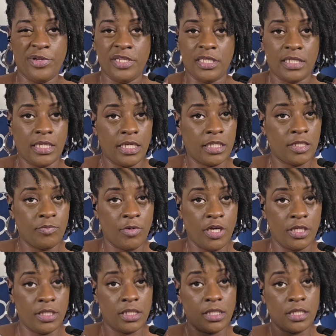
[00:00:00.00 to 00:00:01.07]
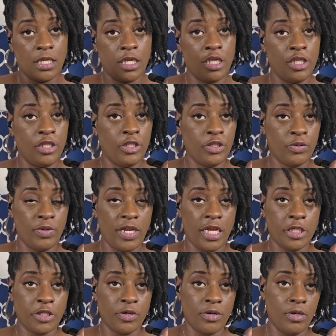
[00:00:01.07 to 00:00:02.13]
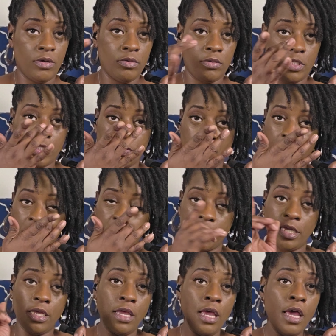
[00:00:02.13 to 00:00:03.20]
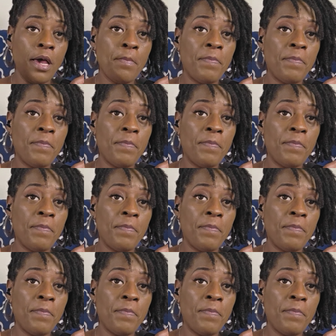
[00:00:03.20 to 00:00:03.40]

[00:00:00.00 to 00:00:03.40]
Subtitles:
3 to 6 months. You do it at your own discretion.